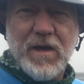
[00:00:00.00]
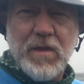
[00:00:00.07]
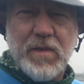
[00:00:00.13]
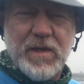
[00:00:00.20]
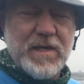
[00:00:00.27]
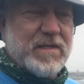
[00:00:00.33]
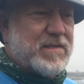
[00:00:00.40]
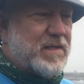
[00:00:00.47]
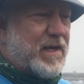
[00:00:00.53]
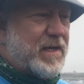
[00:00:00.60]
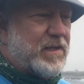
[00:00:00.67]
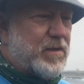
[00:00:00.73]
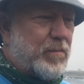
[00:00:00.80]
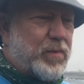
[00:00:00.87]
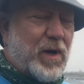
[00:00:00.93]
Things
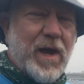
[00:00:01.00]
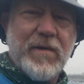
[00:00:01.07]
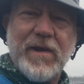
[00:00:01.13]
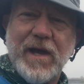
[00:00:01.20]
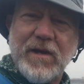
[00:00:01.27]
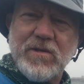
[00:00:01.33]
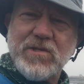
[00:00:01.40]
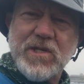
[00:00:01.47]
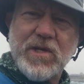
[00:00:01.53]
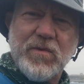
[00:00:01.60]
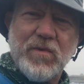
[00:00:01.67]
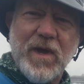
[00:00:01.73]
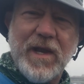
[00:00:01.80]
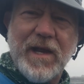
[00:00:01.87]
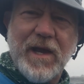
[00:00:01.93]
like the brown algae,
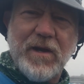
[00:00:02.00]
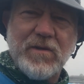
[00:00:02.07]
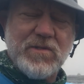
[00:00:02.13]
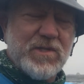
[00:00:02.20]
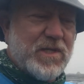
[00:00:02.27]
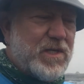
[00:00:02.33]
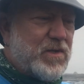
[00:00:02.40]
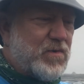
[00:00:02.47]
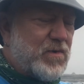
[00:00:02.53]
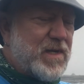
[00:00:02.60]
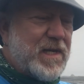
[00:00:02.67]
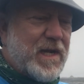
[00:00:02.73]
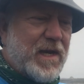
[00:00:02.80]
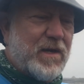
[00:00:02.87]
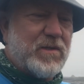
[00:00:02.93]
red algae,
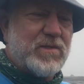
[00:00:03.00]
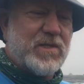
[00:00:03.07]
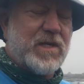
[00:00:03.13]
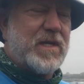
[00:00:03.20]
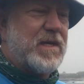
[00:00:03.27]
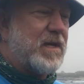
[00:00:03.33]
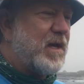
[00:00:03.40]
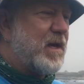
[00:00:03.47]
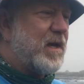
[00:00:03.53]
green algae,